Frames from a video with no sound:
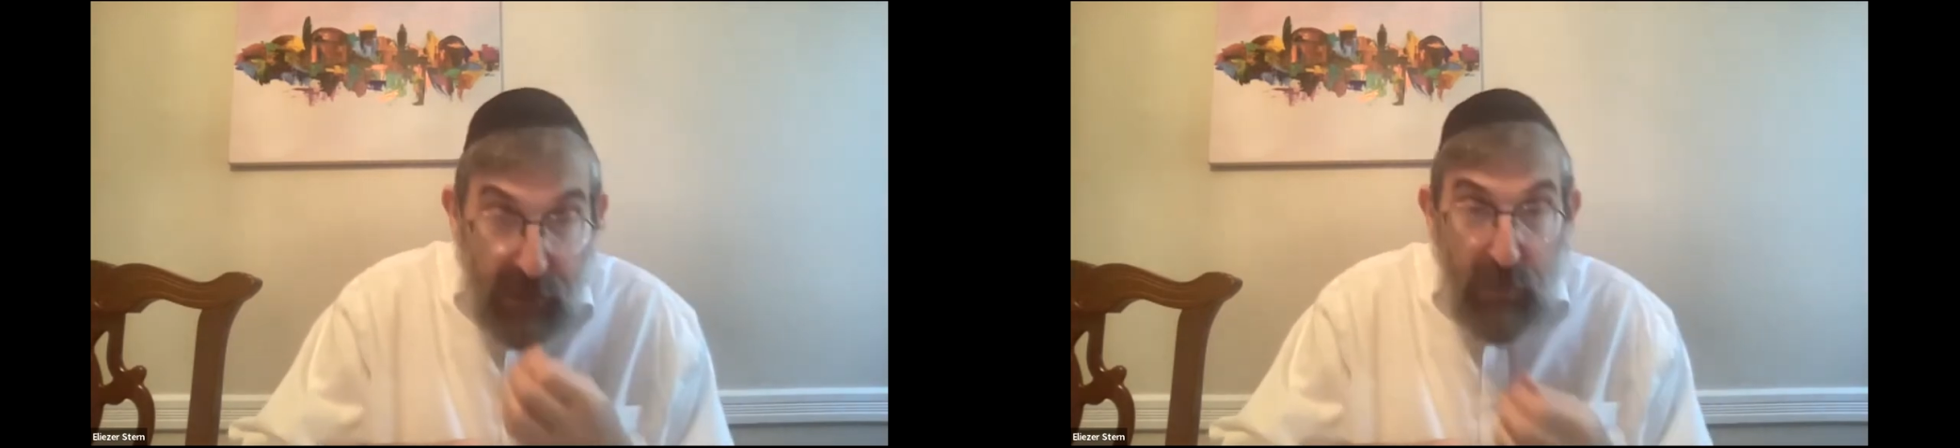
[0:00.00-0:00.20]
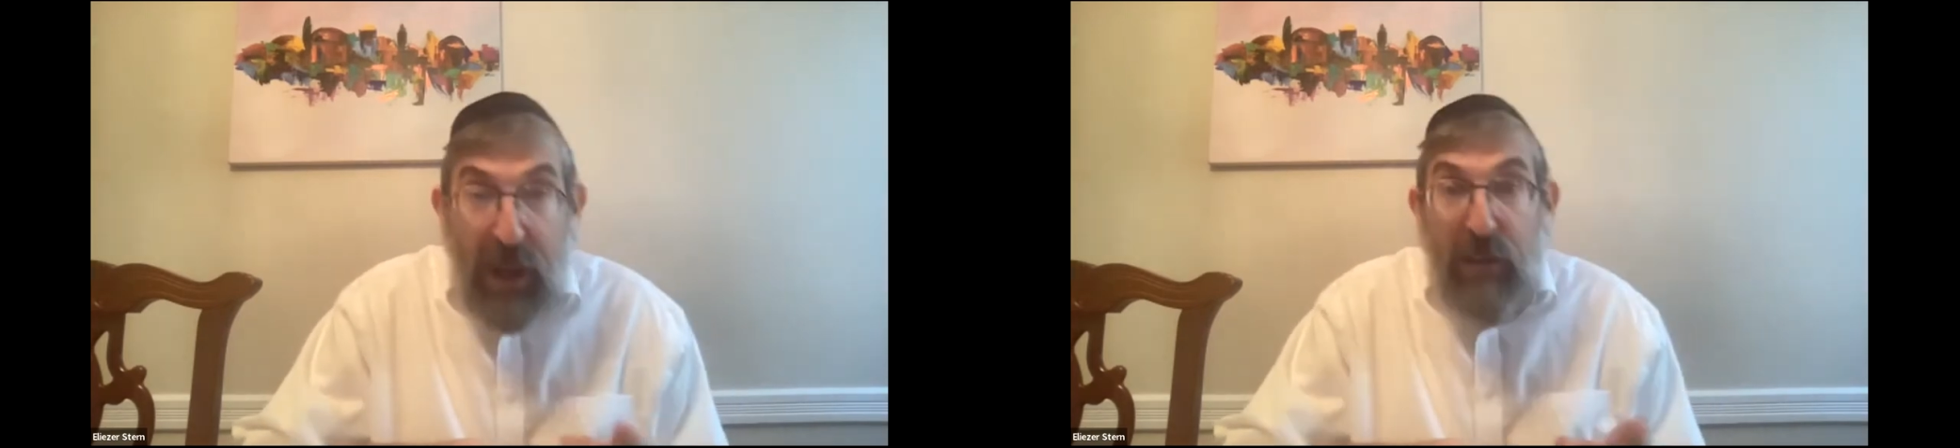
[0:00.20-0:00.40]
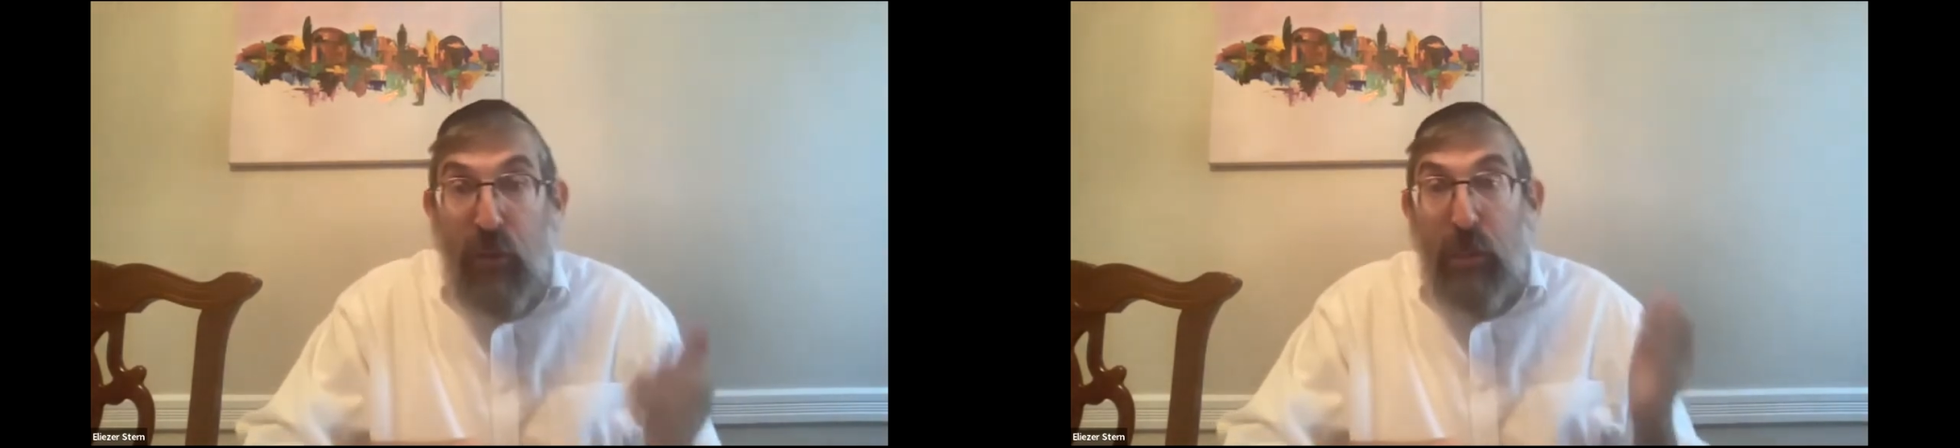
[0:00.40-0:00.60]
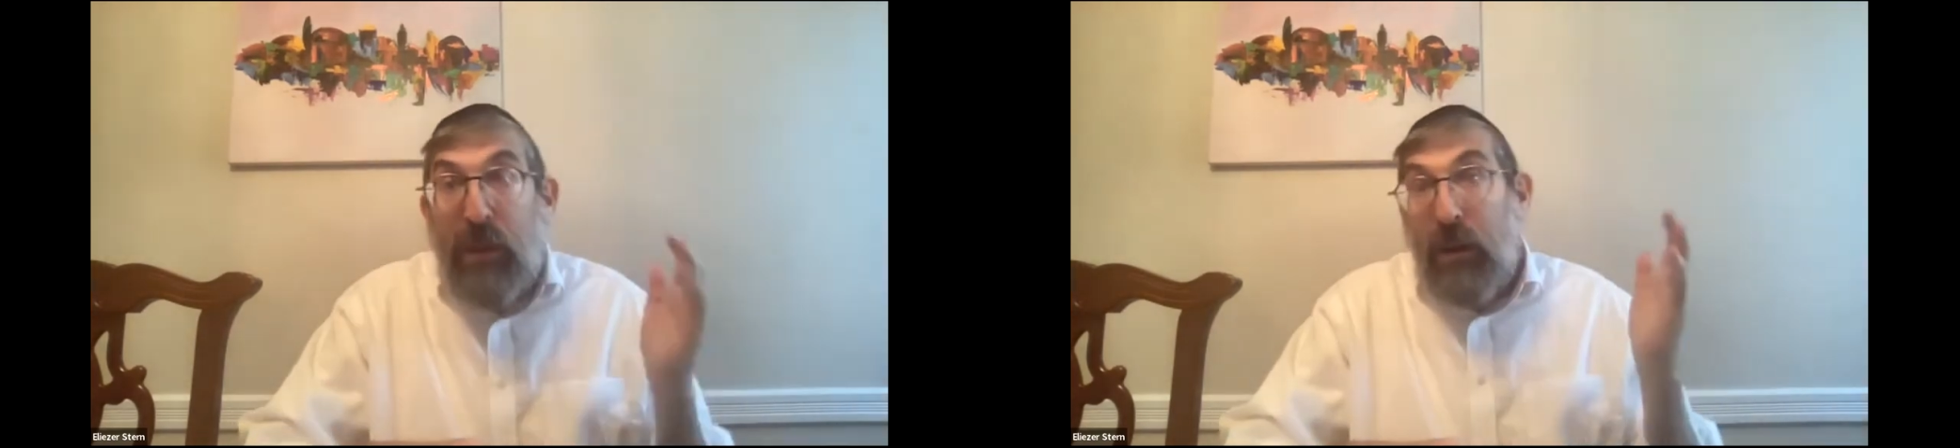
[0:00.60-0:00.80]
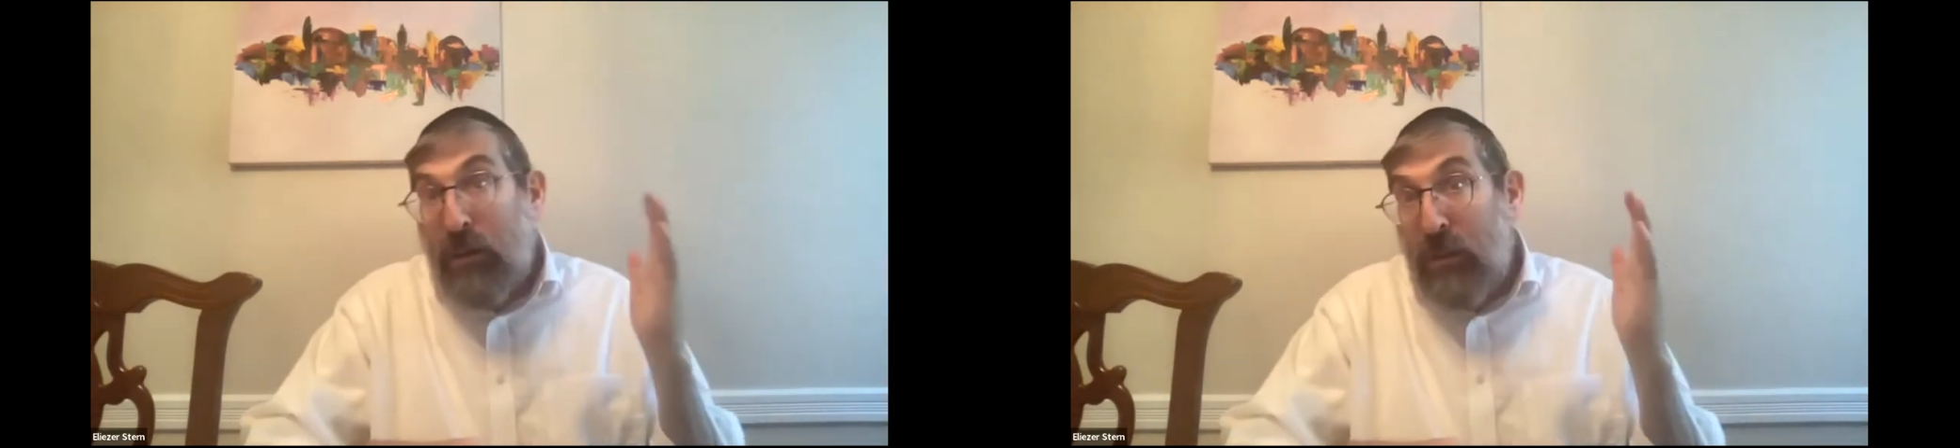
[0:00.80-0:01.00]
then what? It would be
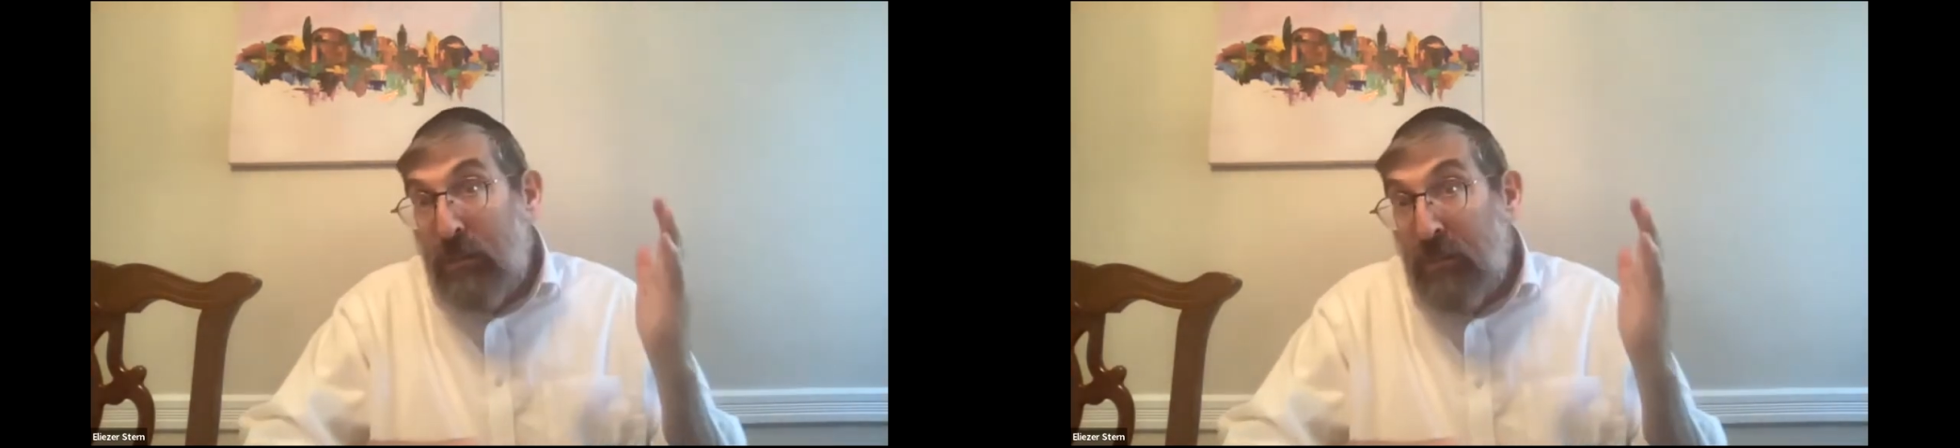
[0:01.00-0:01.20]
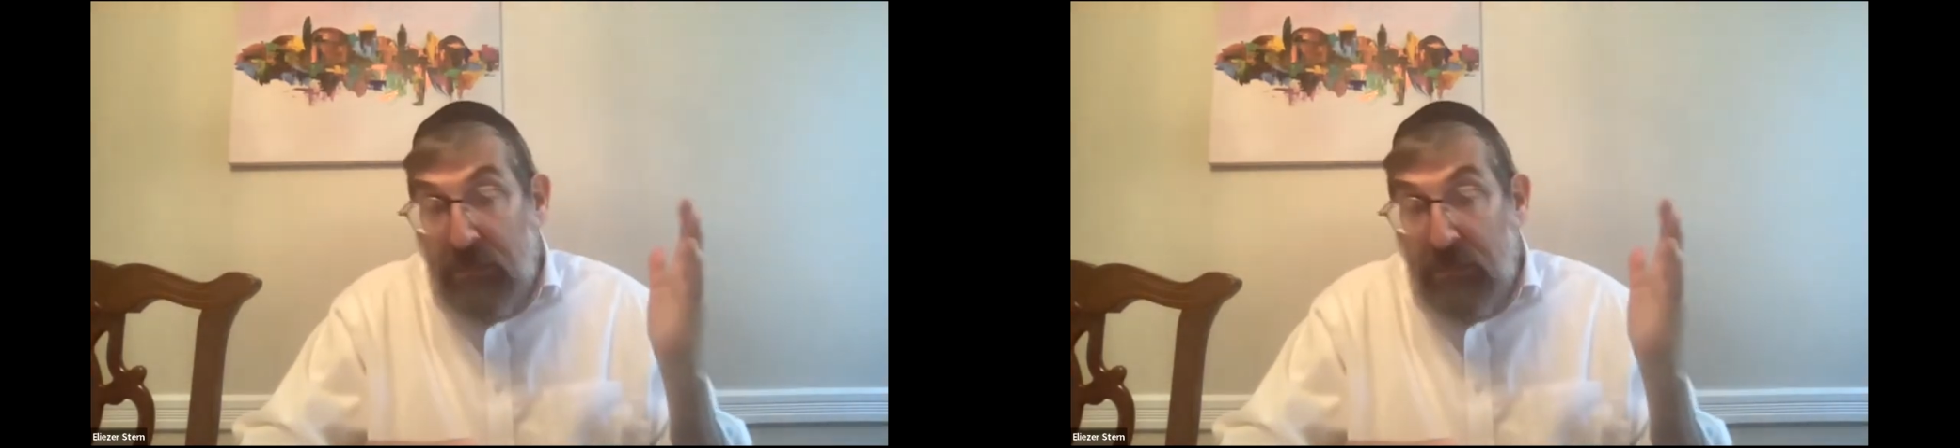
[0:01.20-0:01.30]
kosher.